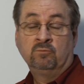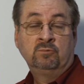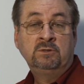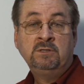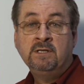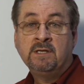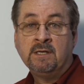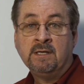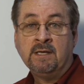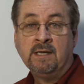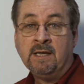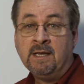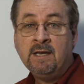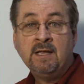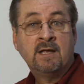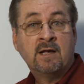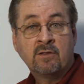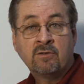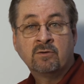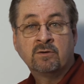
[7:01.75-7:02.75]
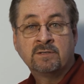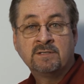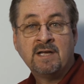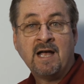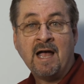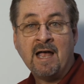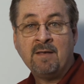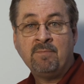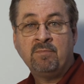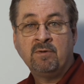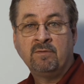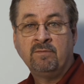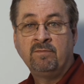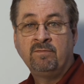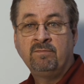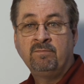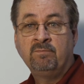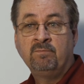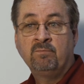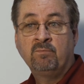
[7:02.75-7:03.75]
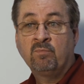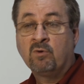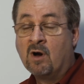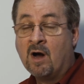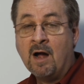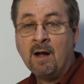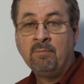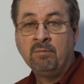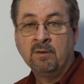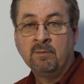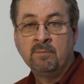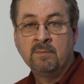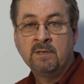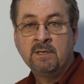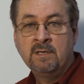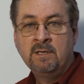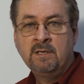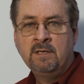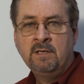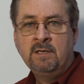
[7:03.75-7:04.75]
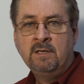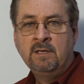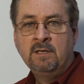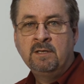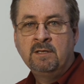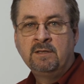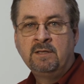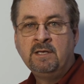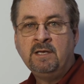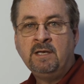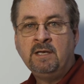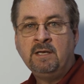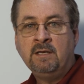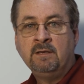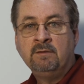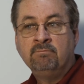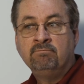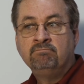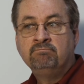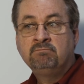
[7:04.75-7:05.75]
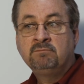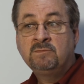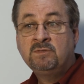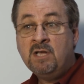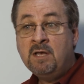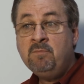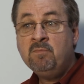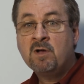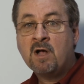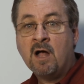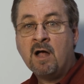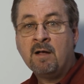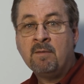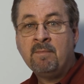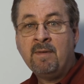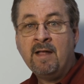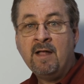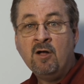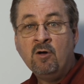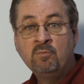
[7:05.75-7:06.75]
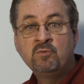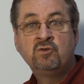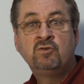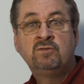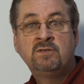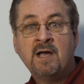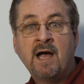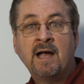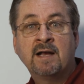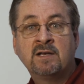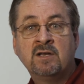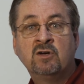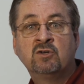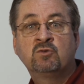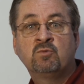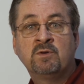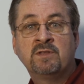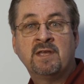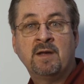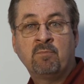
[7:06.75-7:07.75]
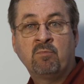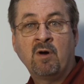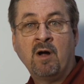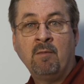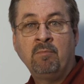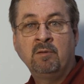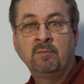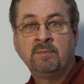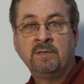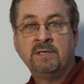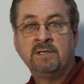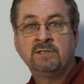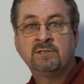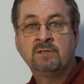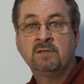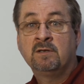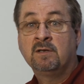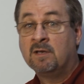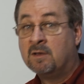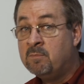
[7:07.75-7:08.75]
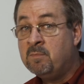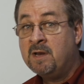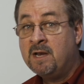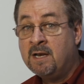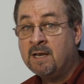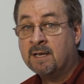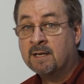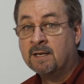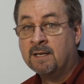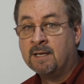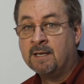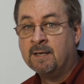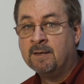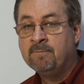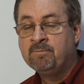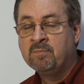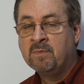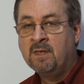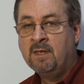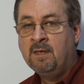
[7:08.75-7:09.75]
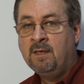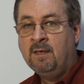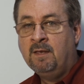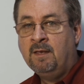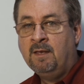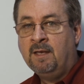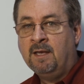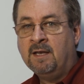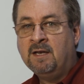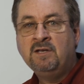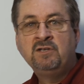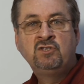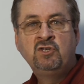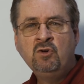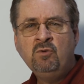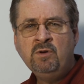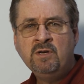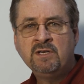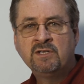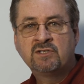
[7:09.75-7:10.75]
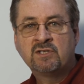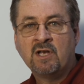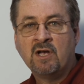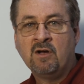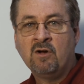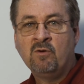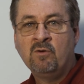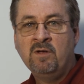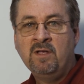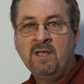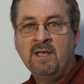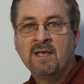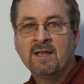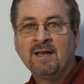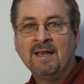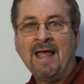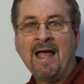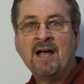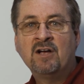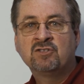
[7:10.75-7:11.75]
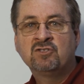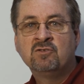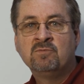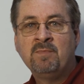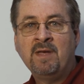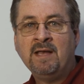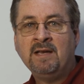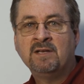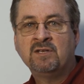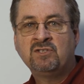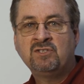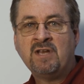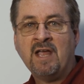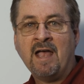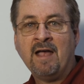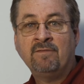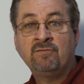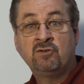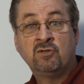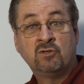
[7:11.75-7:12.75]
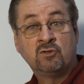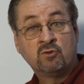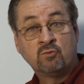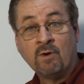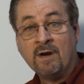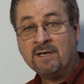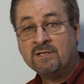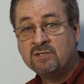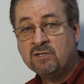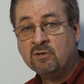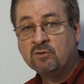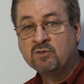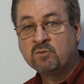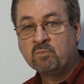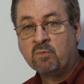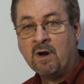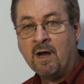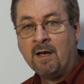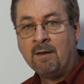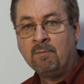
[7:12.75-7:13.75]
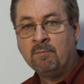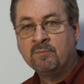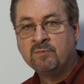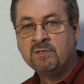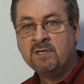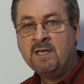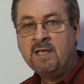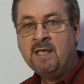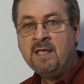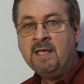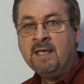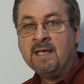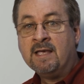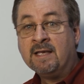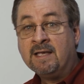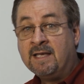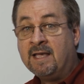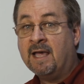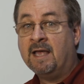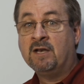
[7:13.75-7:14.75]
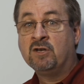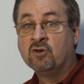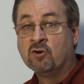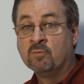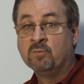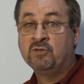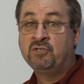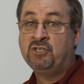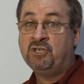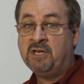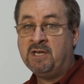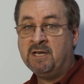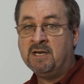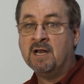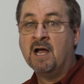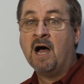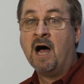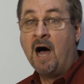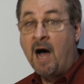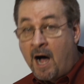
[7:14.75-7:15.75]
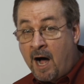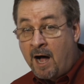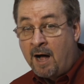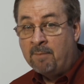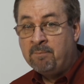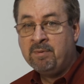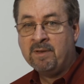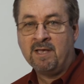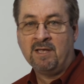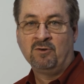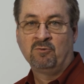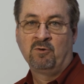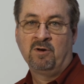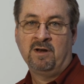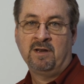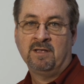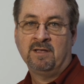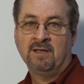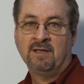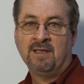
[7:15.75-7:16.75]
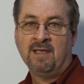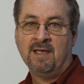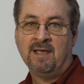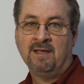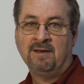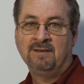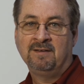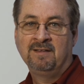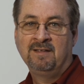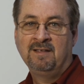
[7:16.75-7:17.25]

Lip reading: really any other type of problem, the TempCom helps you diagnose what that problem is immediately. And in doing so, it allows your maintenance staff to address those problems and get your machine up and running again.